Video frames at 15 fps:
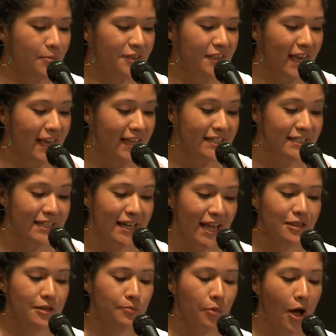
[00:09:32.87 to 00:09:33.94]
but they hinted
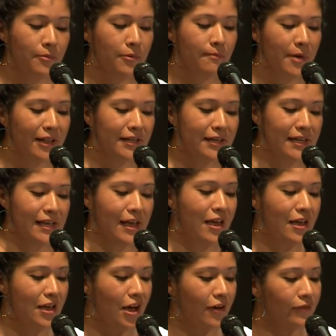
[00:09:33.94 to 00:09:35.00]
at the probability
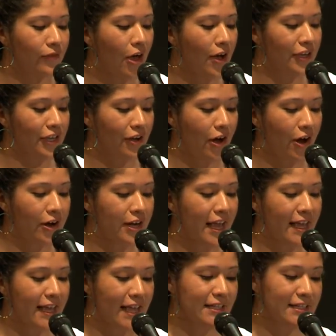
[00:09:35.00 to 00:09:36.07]
of longing,
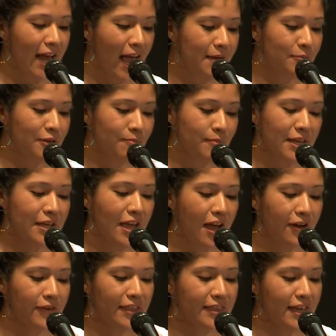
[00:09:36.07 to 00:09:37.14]
heartache, and timing being
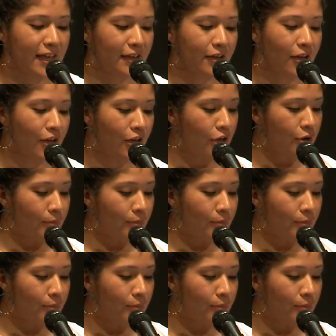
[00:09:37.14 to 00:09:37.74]
everything.